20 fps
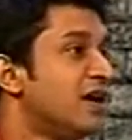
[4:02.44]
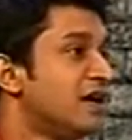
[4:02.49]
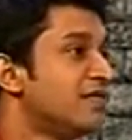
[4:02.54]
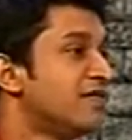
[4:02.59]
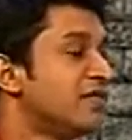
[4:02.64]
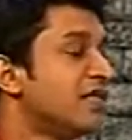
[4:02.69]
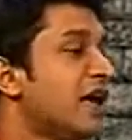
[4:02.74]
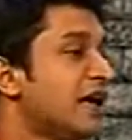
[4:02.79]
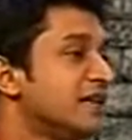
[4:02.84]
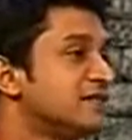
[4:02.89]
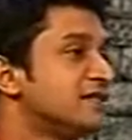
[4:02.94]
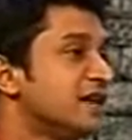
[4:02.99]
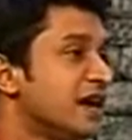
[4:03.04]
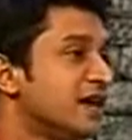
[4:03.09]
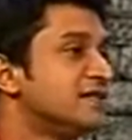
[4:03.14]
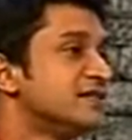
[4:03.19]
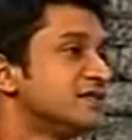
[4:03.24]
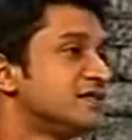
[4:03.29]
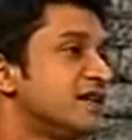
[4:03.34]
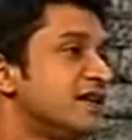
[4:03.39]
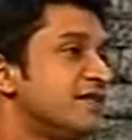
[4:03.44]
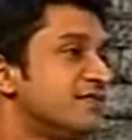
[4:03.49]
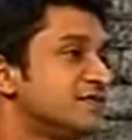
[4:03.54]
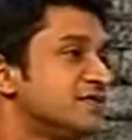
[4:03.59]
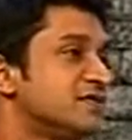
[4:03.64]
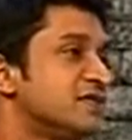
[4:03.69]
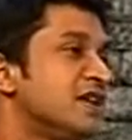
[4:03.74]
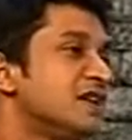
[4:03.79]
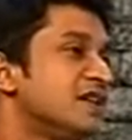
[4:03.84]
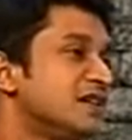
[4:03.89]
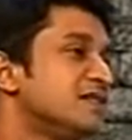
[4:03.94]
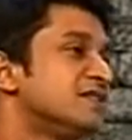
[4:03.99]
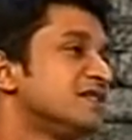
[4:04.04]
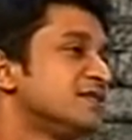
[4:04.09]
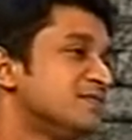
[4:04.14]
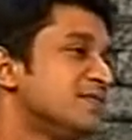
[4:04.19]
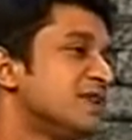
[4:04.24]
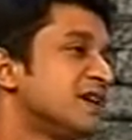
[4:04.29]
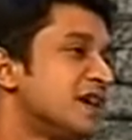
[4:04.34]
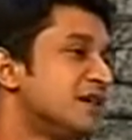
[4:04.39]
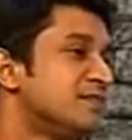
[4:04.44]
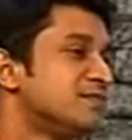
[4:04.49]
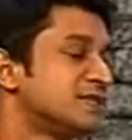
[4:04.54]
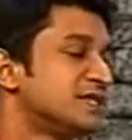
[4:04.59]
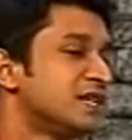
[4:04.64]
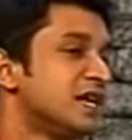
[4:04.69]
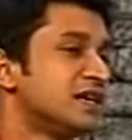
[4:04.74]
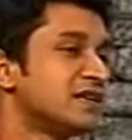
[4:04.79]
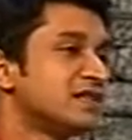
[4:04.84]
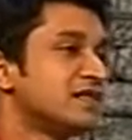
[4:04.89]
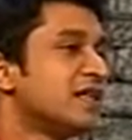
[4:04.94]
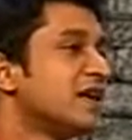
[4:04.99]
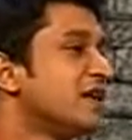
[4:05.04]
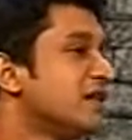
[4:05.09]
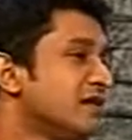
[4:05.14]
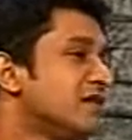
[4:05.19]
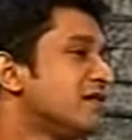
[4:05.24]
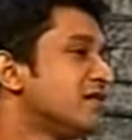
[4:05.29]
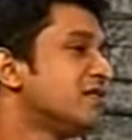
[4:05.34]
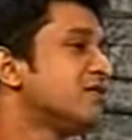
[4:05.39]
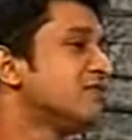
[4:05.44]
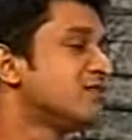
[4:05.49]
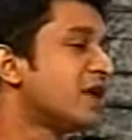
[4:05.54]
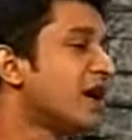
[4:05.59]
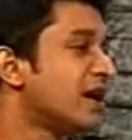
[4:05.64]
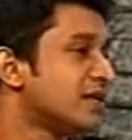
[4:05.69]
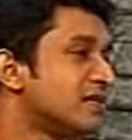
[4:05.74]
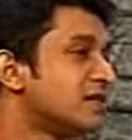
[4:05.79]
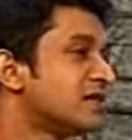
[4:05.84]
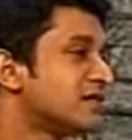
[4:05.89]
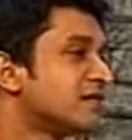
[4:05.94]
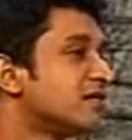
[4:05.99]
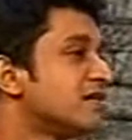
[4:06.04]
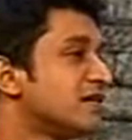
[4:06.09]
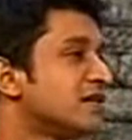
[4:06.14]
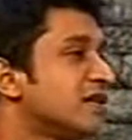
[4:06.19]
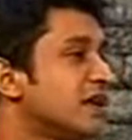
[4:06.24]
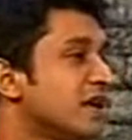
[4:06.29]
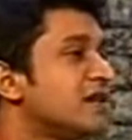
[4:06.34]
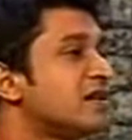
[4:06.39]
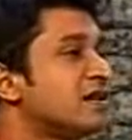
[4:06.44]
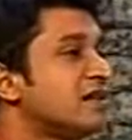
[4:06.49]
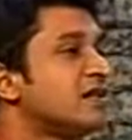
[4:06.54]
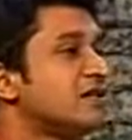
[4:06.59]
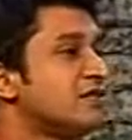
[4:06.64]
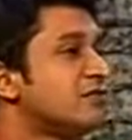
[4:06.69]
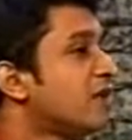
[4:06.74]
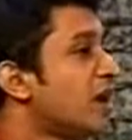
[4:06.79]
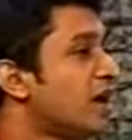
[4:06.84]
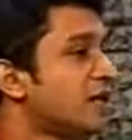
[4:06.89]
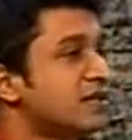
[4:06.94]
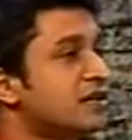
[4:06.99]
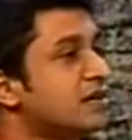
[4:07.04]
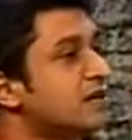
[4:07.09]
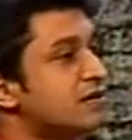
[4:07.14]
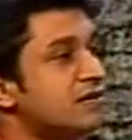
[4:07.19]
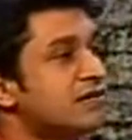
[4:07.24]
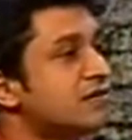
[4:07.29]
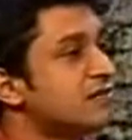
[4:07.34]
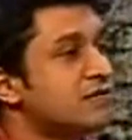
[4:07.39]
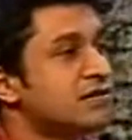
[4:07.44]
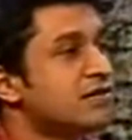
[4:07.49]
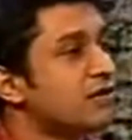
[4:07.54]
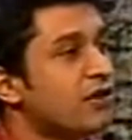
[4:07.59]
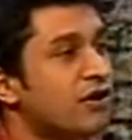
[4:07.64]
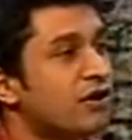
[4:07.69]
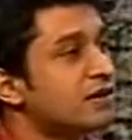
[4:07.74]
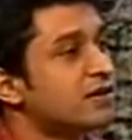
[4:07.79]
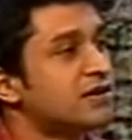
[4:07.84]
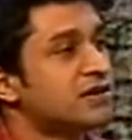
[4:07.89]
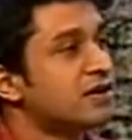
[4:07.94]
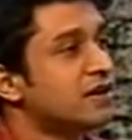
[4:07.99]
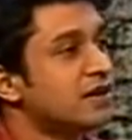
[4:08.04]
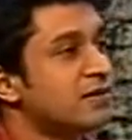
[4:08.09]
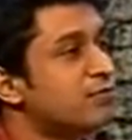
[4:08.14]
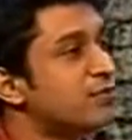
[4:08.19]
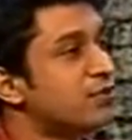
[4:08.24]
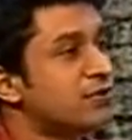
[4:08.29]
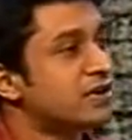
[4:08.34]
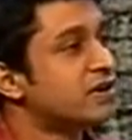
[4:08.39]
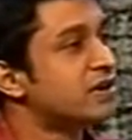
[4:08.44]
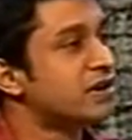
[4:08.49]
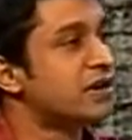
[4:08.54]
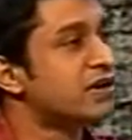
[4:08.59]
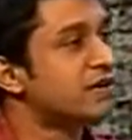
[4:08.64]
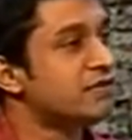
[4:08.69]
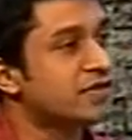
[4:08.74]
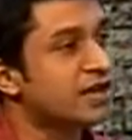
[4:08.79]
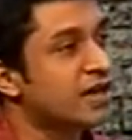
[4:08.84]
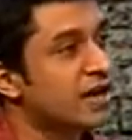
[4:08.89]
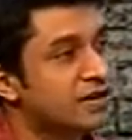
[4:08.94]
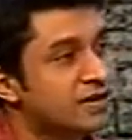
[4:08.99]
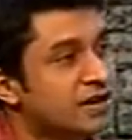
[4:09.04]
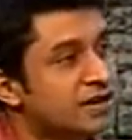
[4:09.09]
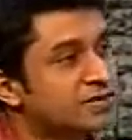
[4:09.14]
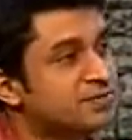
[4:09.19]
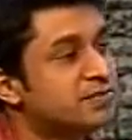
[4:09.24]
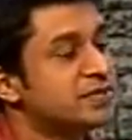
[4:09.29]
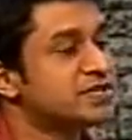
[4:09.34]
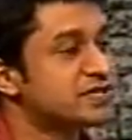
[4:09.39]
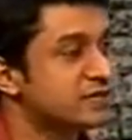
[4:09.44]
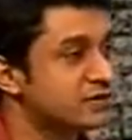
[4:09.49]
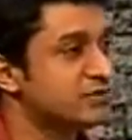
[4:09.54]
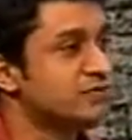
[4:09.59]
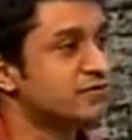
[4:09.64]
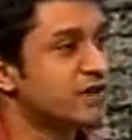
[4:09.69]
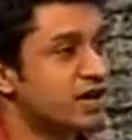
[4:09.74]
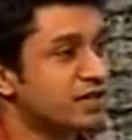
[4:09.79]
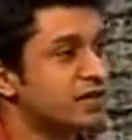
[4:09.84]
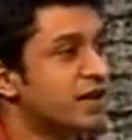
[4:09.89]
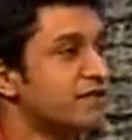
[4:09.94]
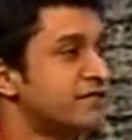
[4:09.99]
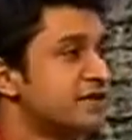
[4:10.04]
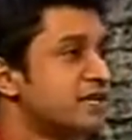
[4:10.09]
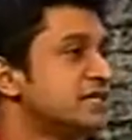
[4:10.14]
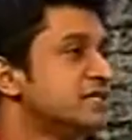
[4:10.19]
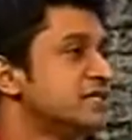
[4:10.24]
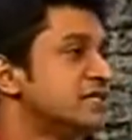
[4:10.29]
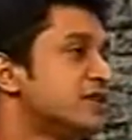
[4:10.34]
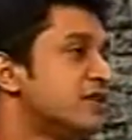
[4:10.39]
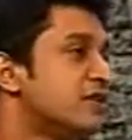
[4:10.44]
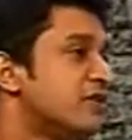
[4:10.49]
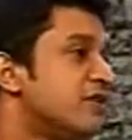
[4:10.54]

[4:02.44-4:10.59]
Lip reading: as the other stuff. So then it just becomes like, then you rather not book the Atlas project. You rather have a DJ or